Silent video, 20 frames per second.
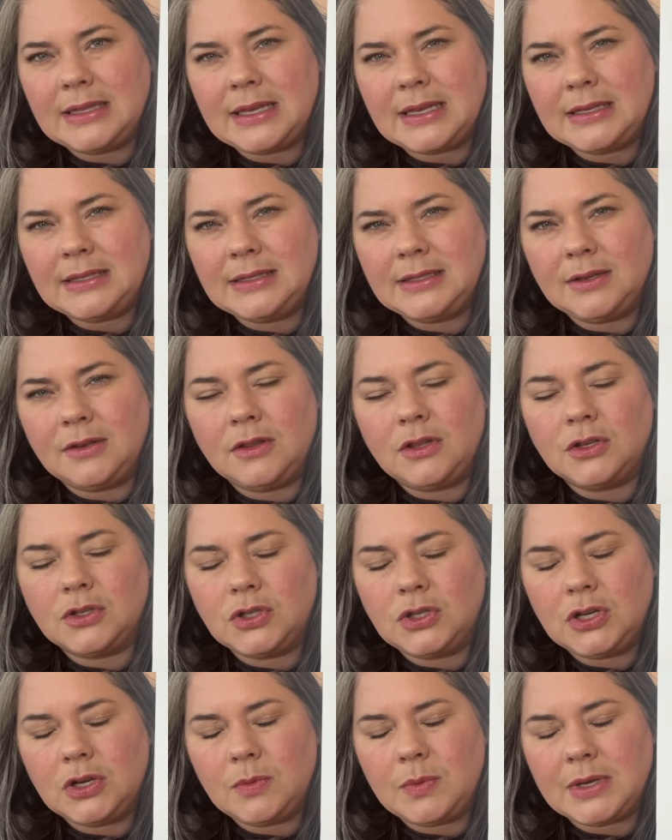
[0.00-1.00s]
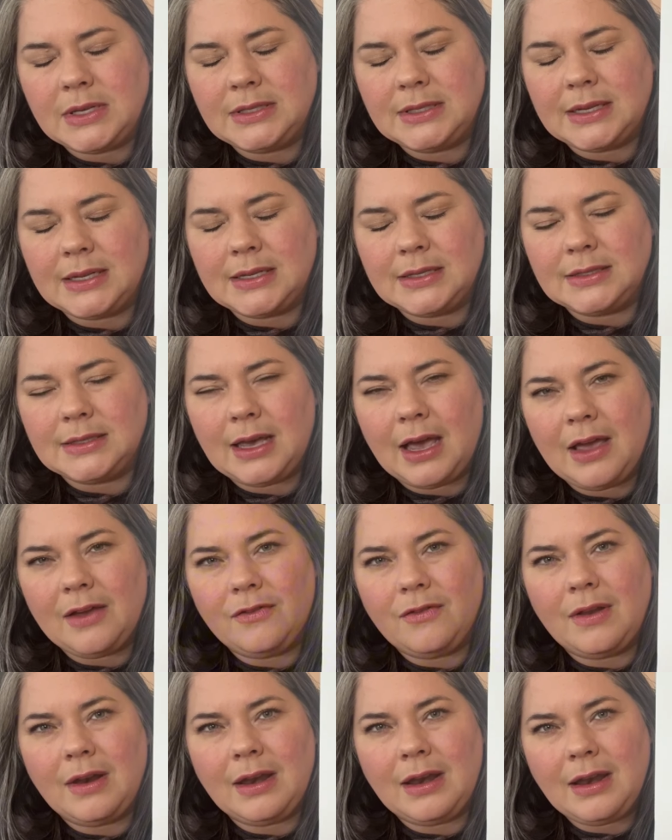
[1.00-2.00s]
this, there's two reasons.
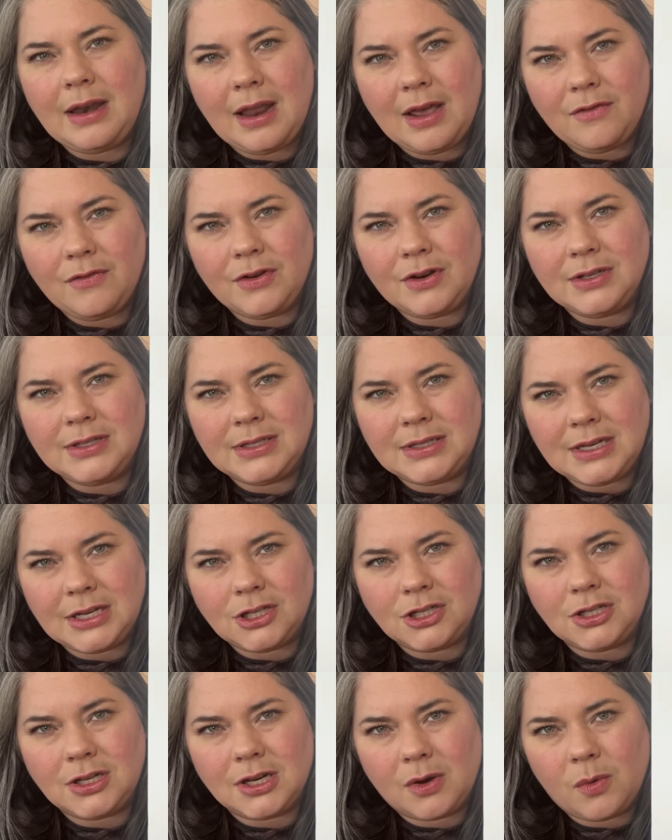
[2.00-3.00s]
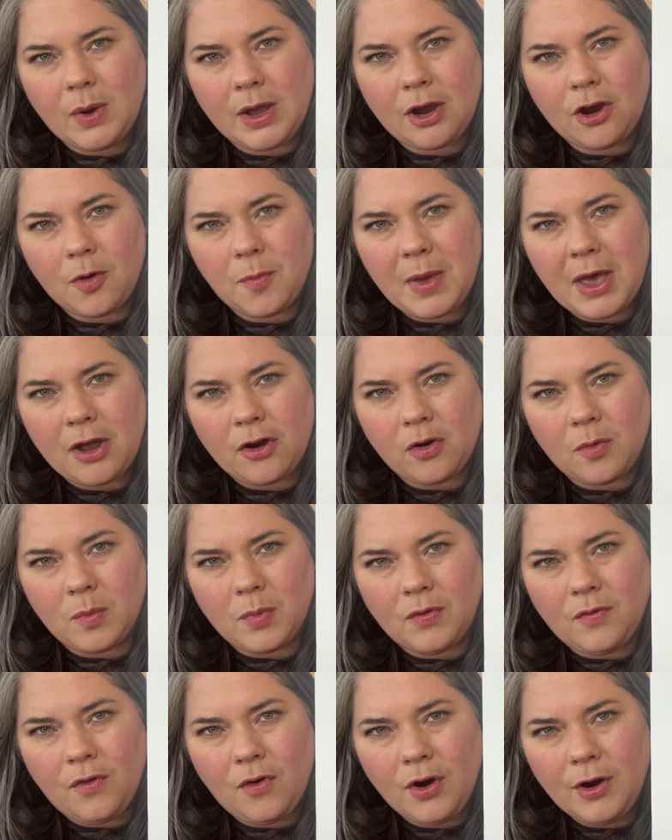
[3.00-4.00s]
I've never stitched a Quaker pattern
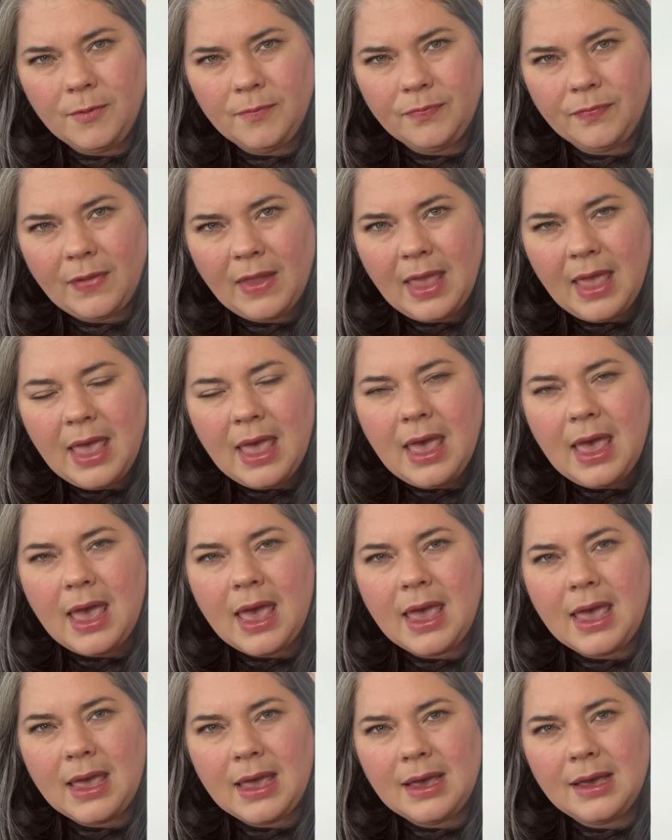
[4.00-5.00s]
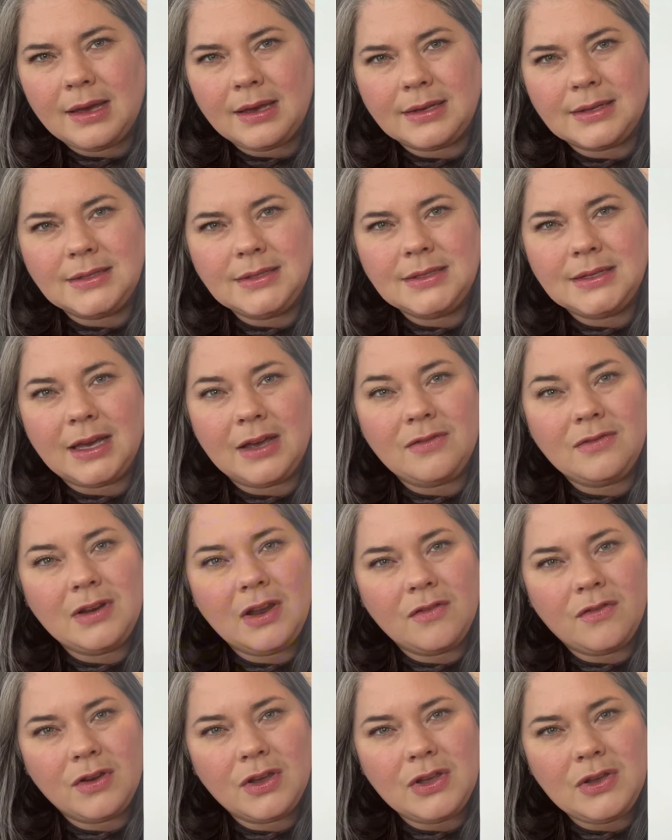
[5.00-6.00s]
before, and I've
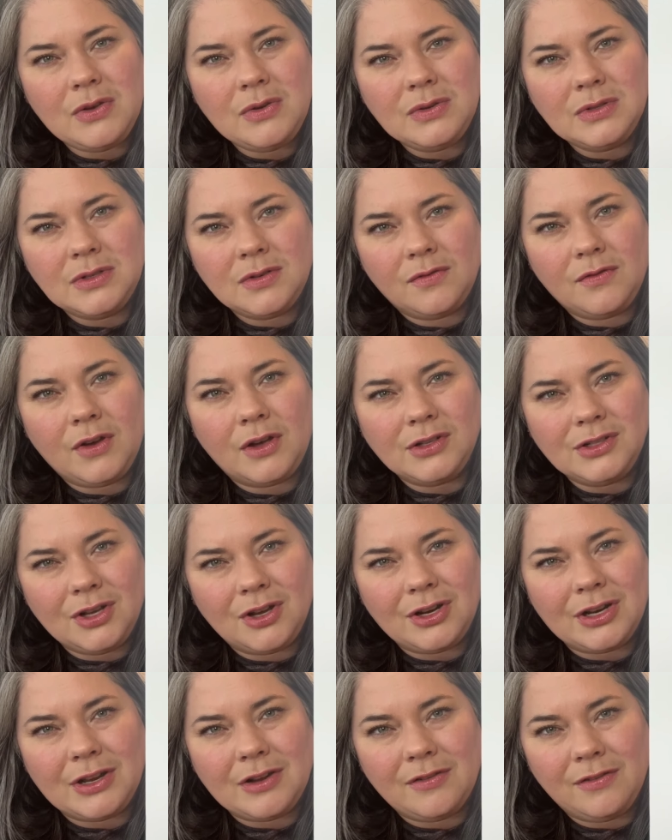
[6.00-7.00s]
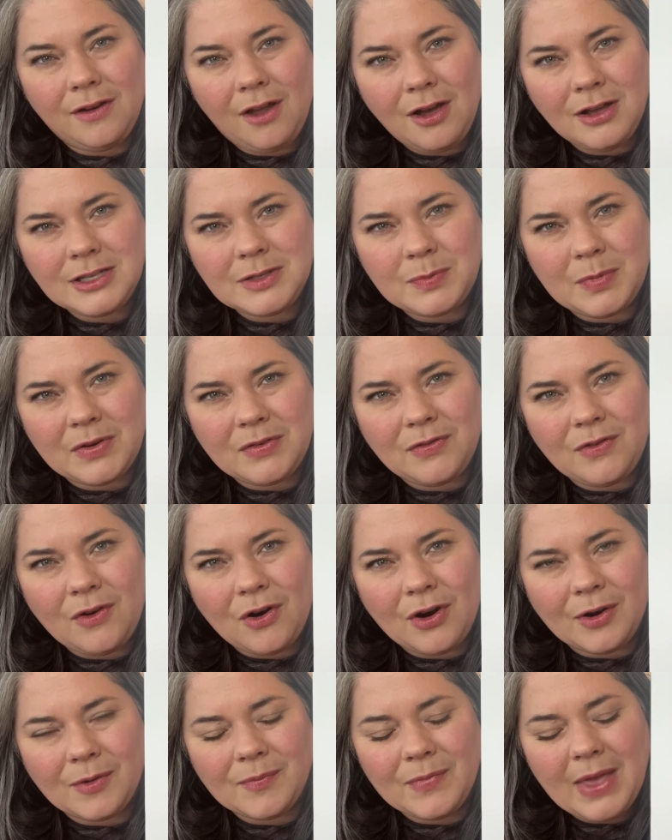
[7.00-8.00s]
never used Valdani floss
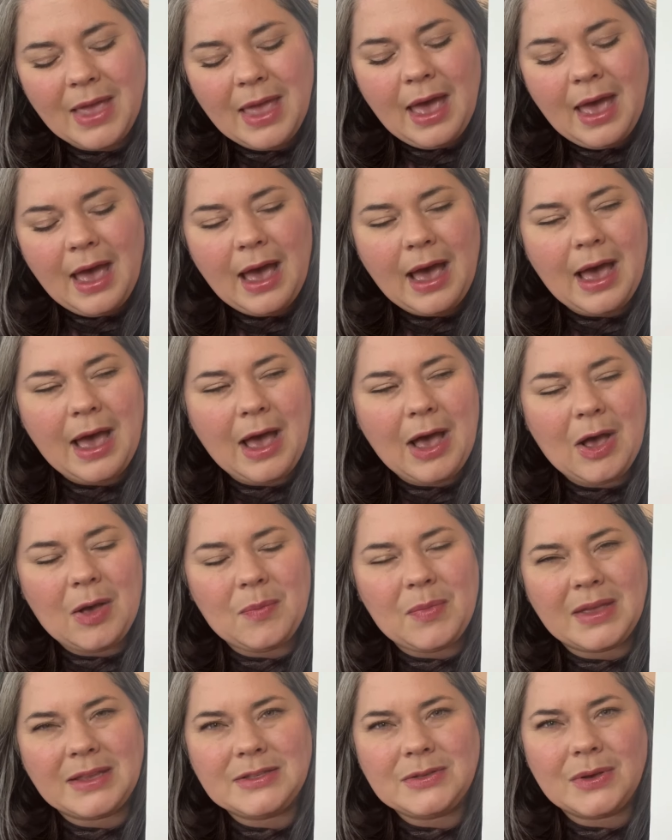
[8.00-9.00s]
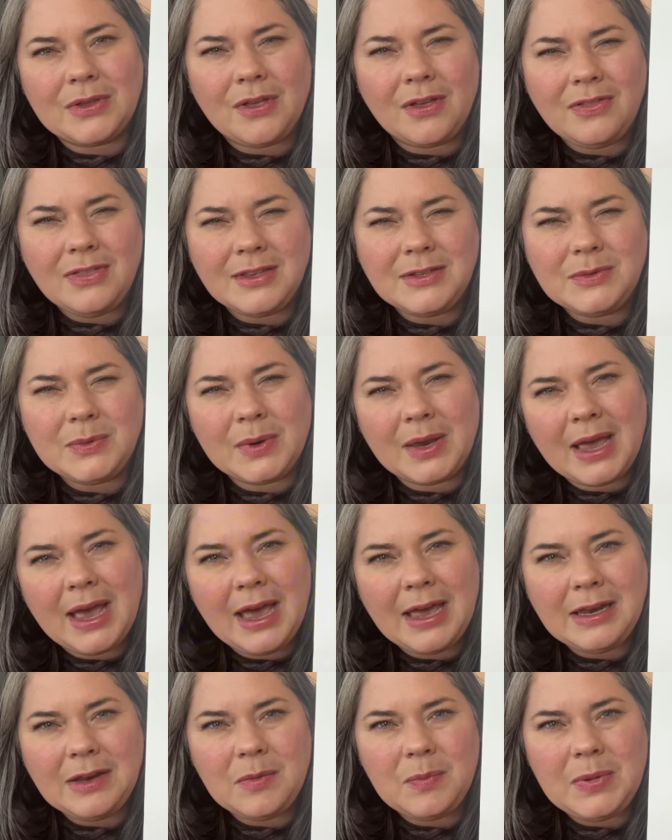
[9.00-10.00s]
before. And so I thought this would
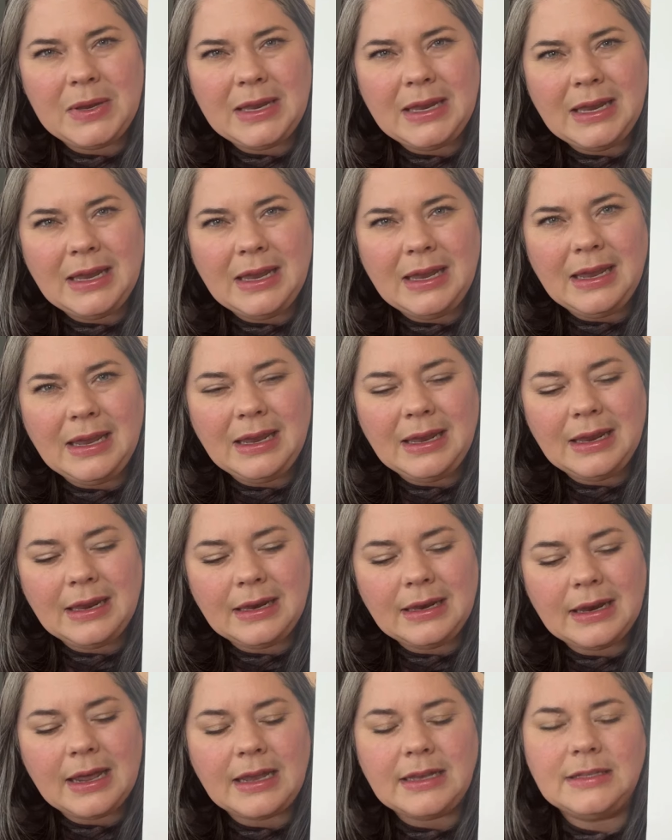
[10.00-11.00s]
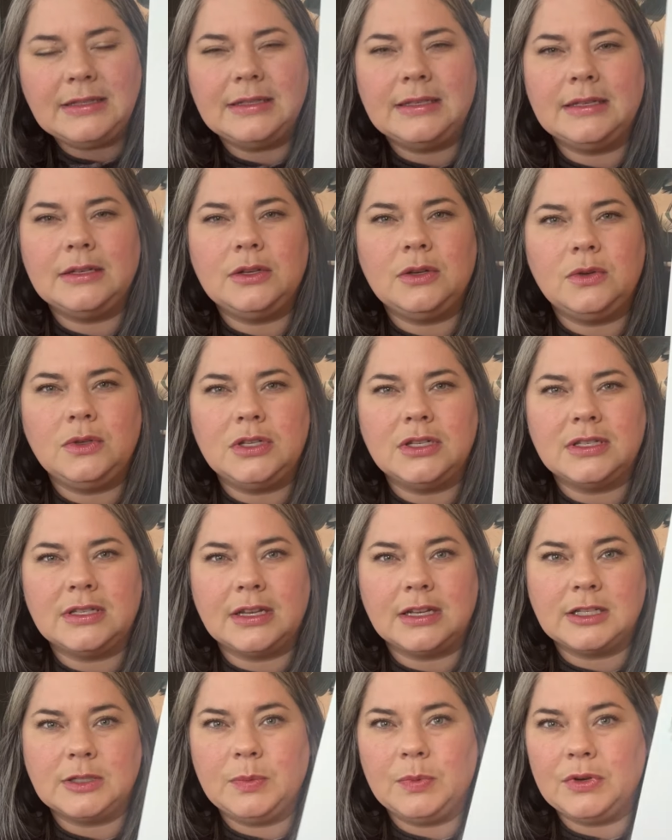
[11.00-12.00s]
kind of be nice to just
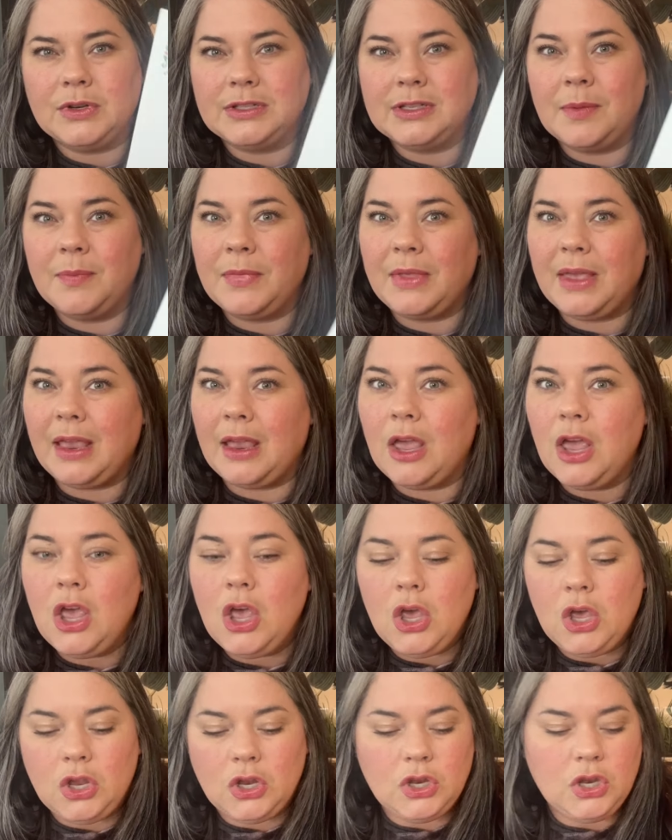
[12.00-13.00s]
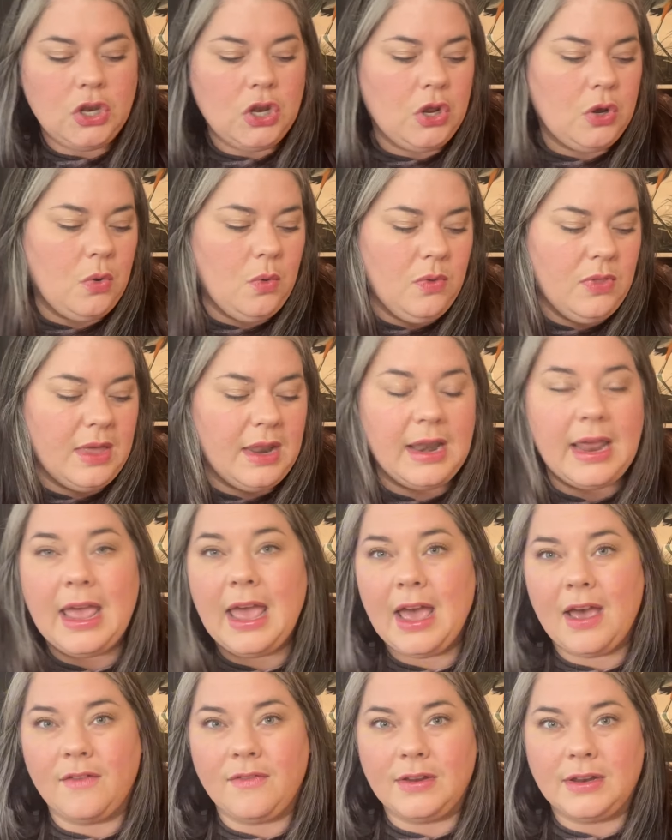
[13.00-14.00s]
explore something new that I
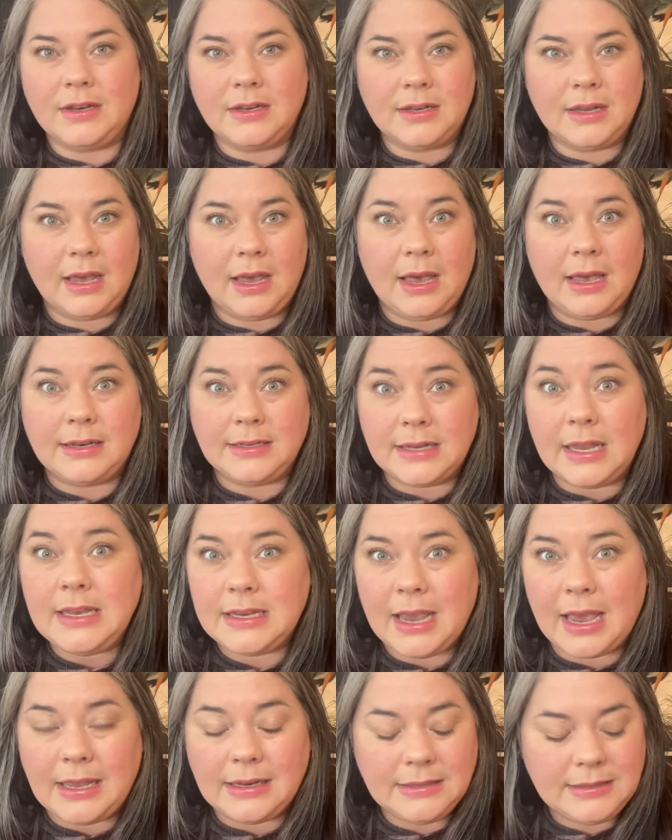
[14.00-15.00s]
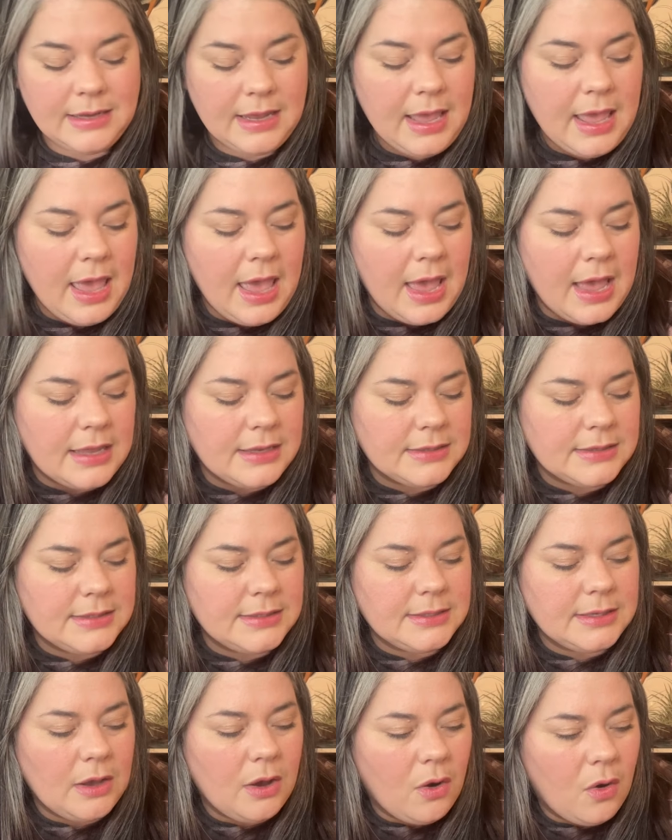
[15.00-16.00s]
haven't done yet. And
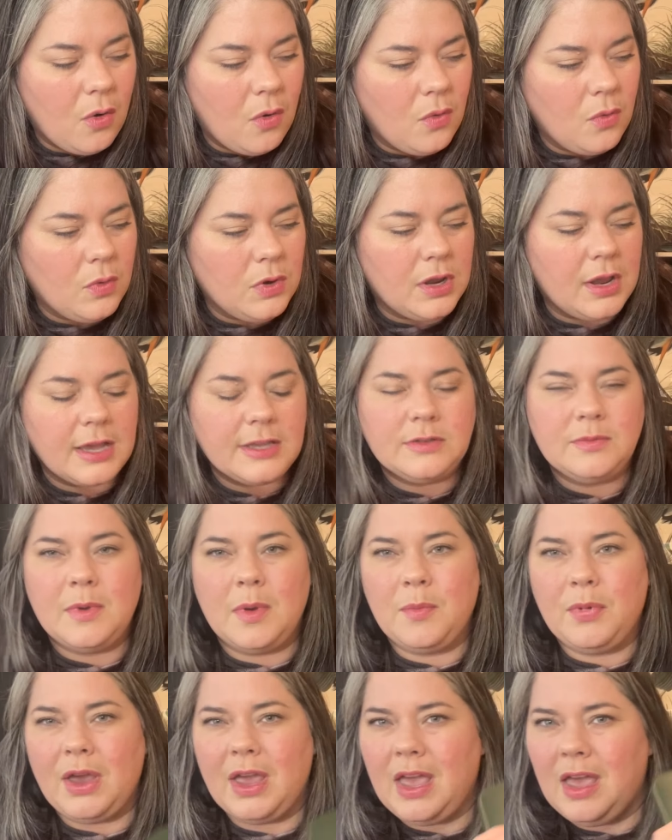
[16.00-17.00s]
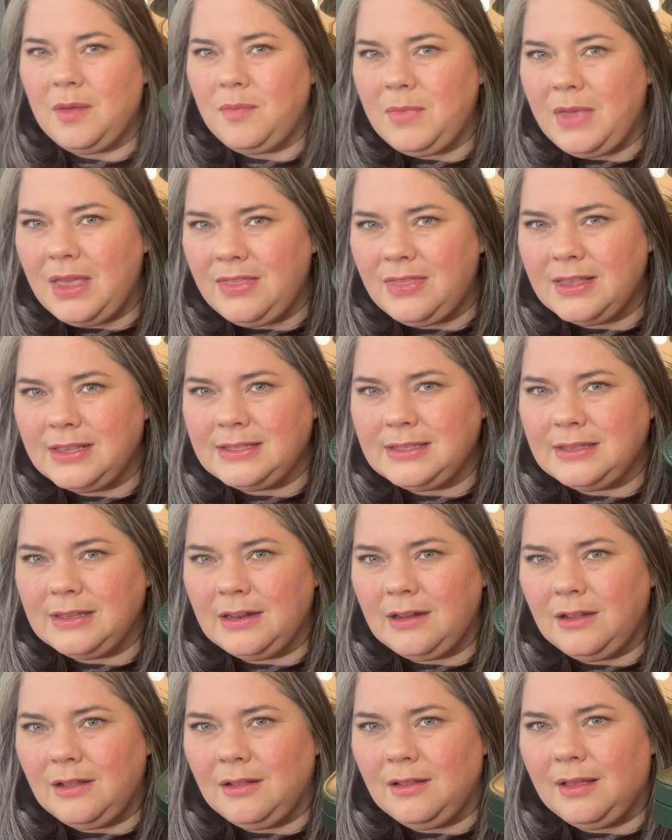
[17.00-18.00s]
so you guys remember I had made this
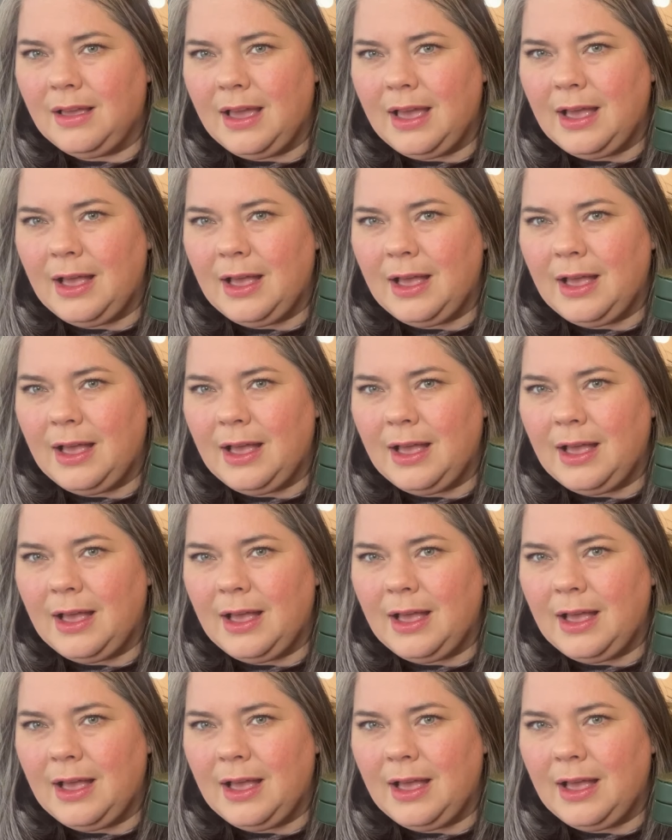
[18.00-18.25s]
little